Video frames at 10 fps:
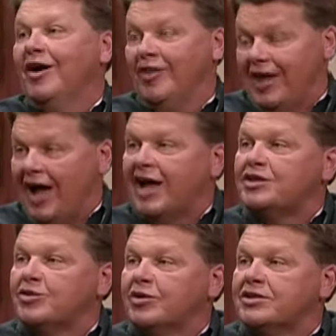Are they high
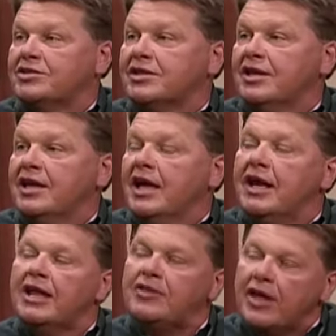choice?
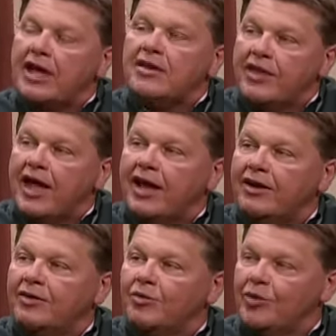And at the end of that,
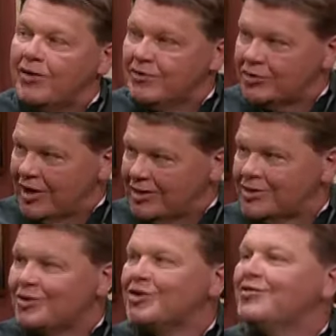we have this
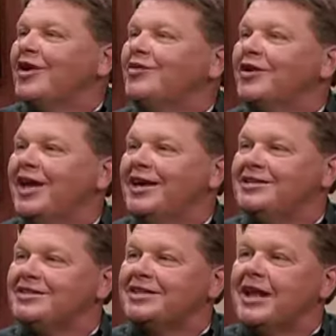agent source
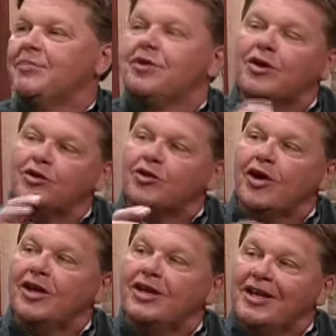verification stamp that goes
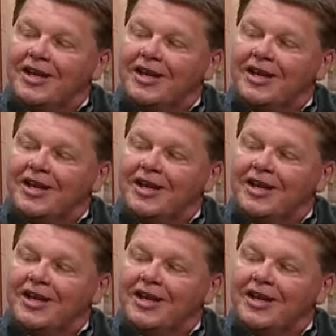on it.